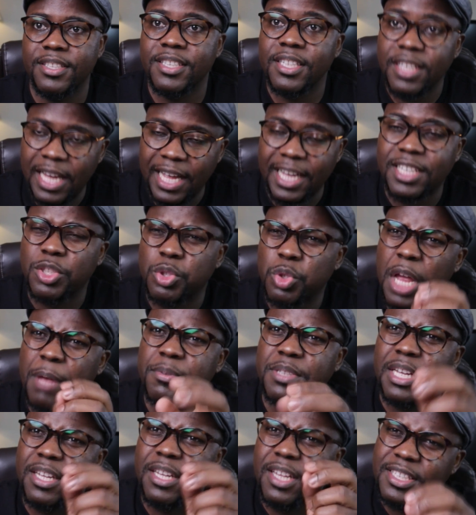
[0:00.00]
like tribes
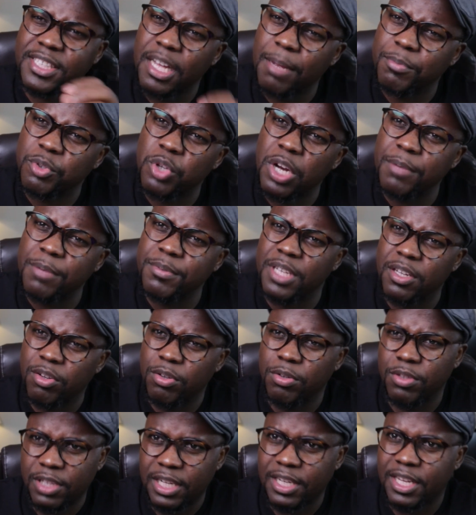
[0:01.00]
and then sub-tribes and
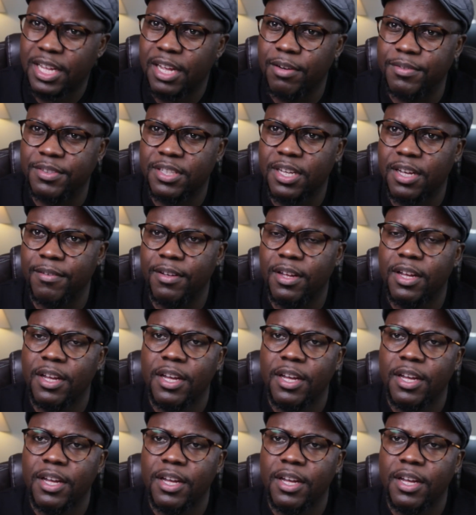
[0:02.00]
all that kind of stuff.